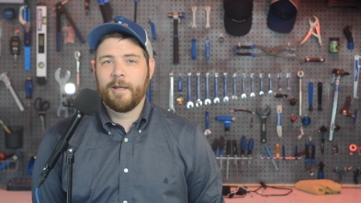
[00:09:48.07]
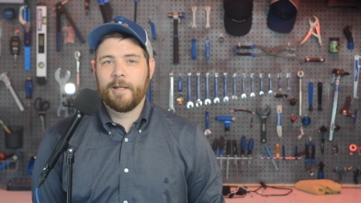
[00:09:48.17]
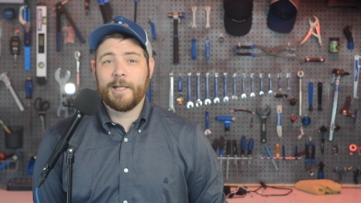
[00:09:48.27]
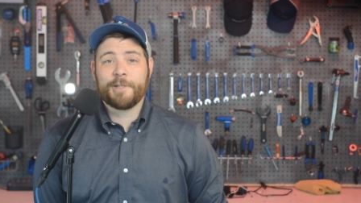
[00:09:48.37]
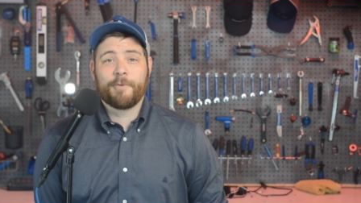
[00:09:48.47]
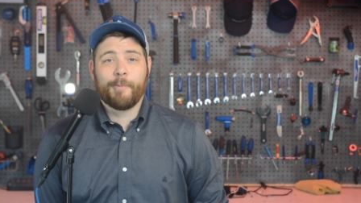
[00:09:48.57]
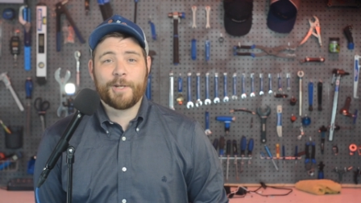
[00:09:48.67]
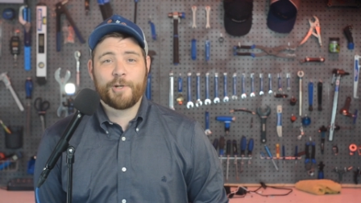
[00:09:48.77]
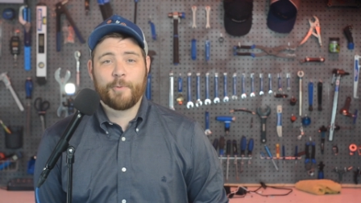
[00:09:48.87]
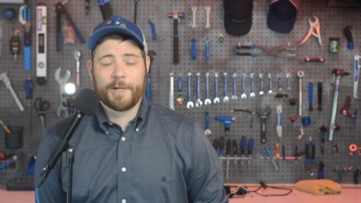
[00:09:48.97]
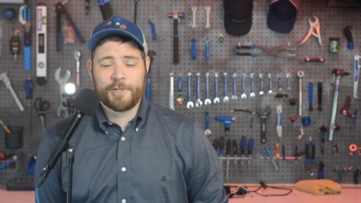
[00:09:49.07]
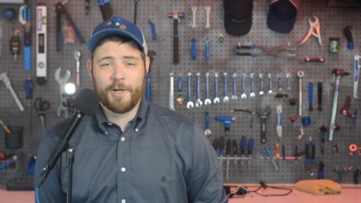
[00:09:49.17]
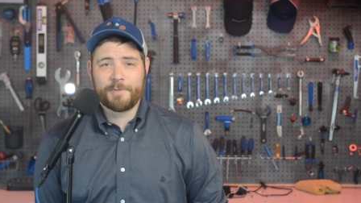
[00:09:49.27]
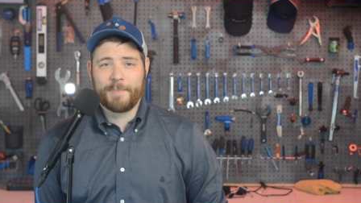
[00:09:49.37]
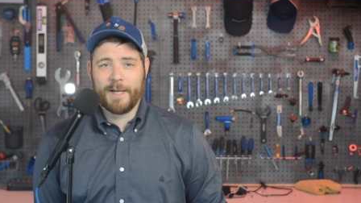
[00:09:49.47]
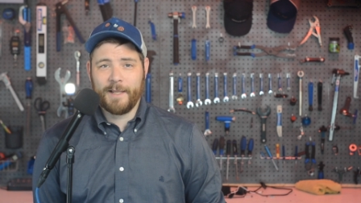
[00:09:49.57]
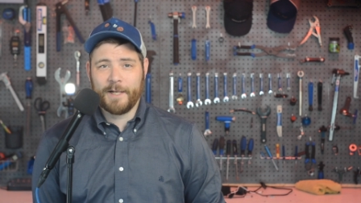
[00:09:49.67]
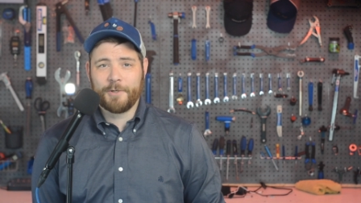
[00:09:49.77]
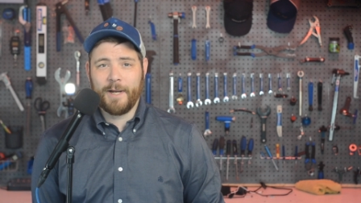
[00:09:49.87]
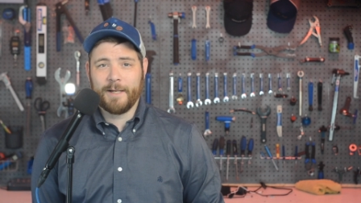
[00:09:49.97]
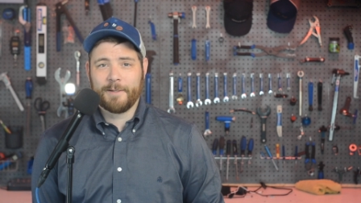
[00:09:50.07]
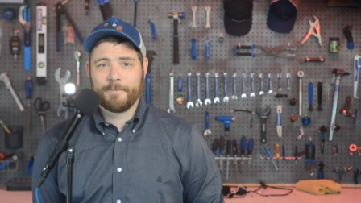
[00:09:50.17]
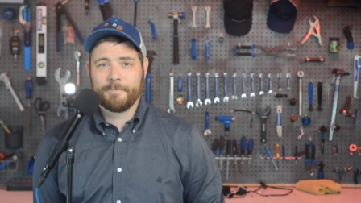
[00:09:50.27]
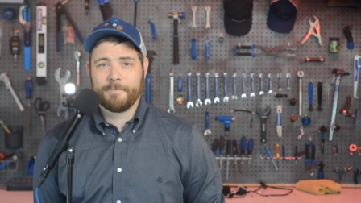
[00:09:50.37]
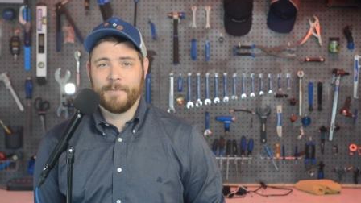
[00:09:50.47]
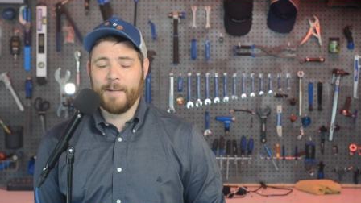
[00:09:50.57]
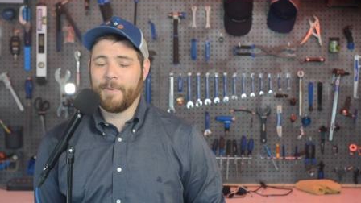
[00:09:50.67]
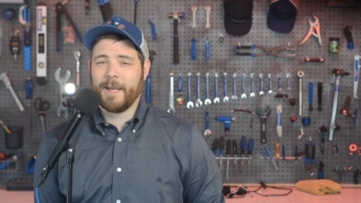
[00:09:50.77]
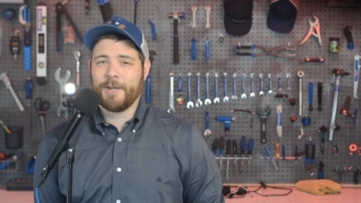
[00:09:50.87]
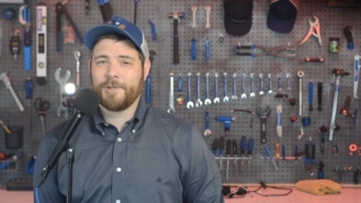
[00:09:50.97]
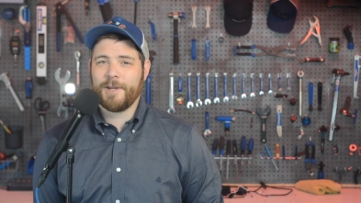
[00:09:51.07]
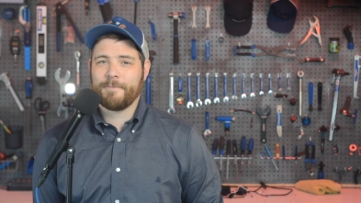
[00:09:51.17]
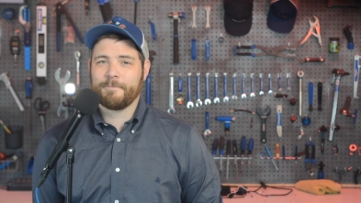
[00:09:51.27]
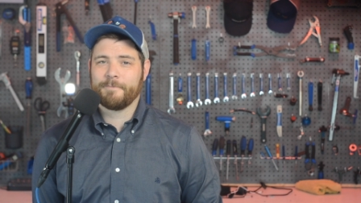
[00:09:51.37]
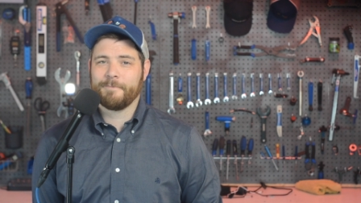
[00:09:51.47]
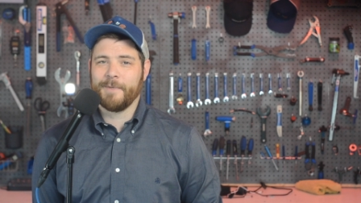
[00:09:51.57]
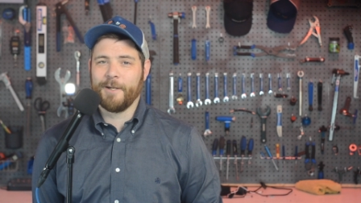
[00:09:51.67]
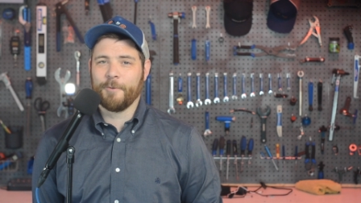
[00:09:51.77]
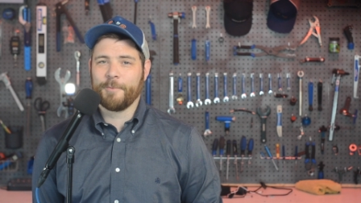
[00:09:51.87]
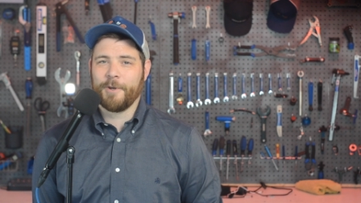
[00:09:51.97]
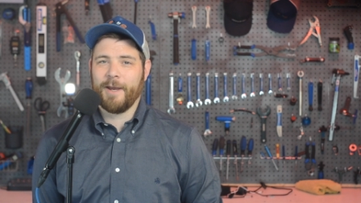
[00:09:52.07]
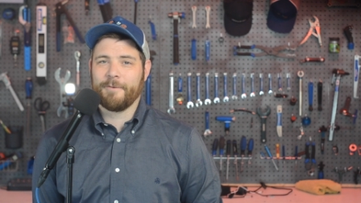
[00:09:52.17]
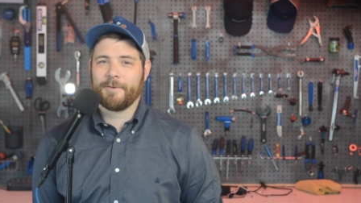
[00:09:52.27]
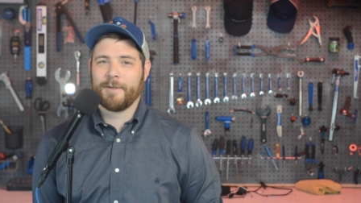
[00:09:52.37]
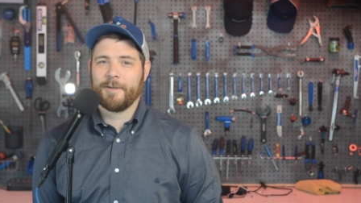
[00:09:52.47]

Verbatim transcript: Thanks for watching Quick Charge by Electrek. I'm Mikey G, and I hope you have